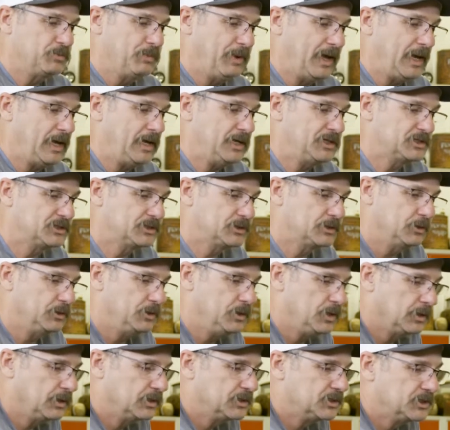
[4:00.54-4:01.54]
base, so
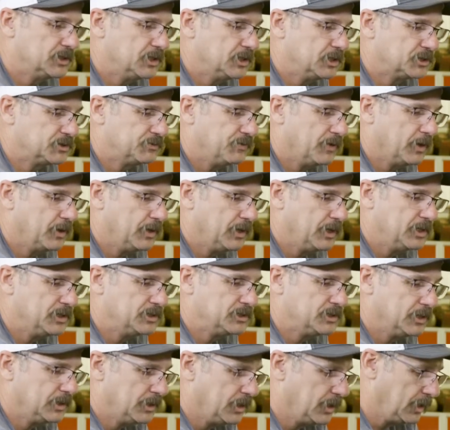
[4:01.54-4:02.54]
you can see it's very
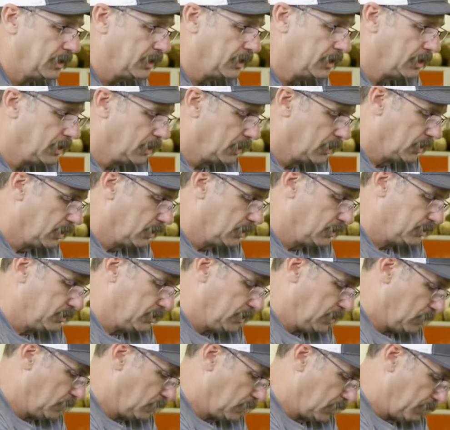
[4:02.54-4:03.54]
easy to,
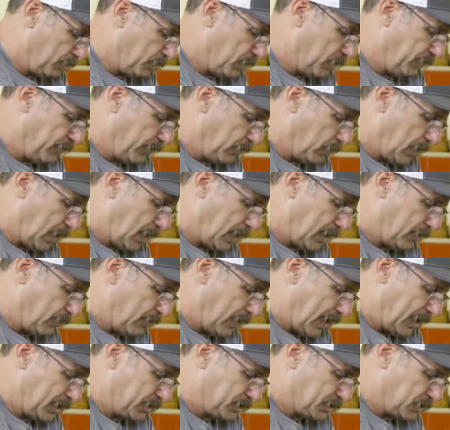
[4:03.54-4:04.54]
you know, to move a rod
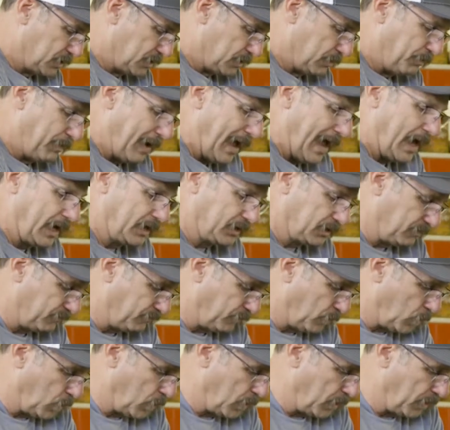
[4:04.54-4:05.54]
riser back and
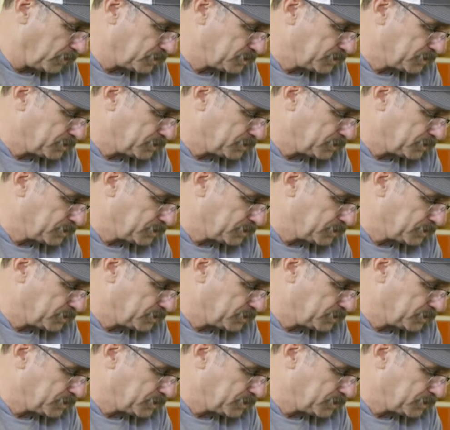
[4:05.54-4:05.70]
forth.